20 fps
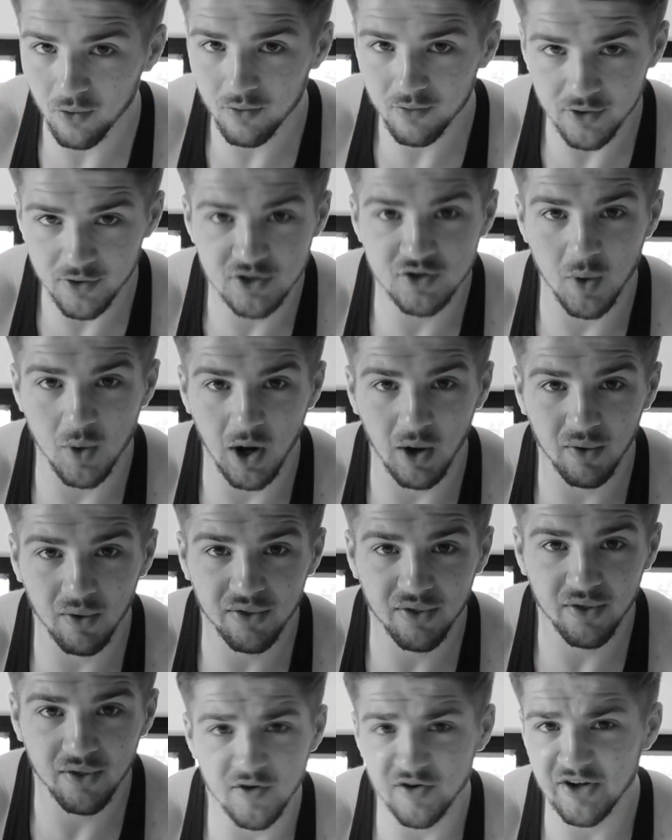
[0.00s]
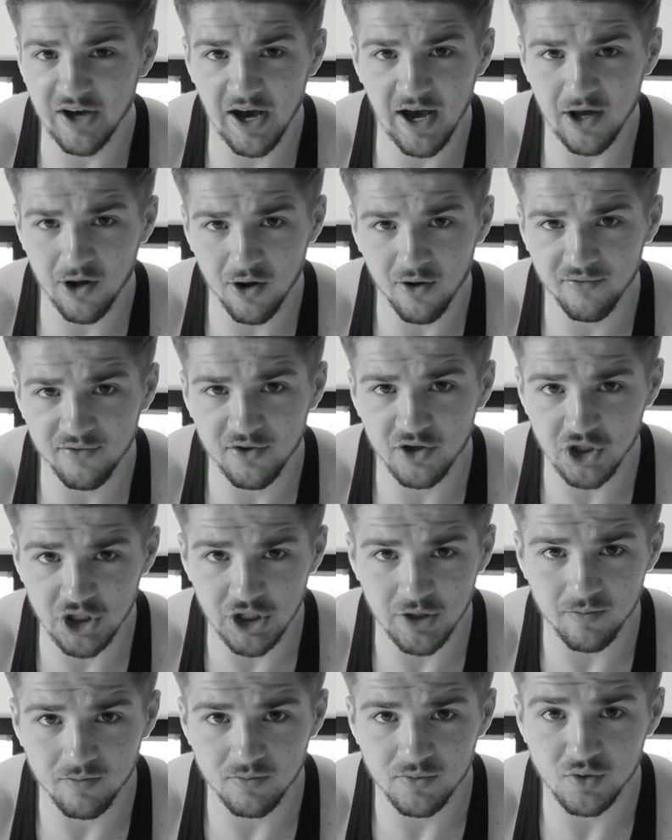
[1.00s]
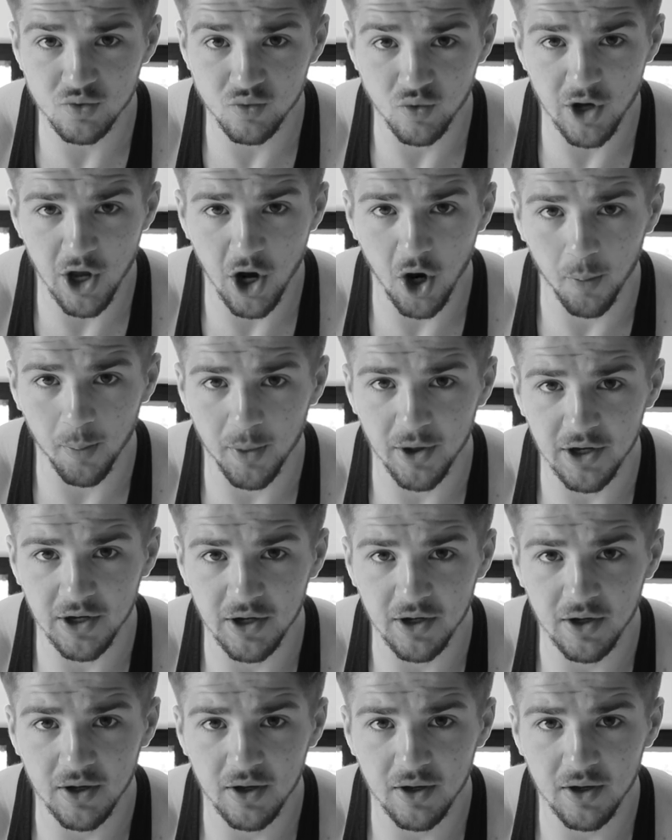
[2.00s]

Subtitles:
the 12th, the day of the gyms reopening.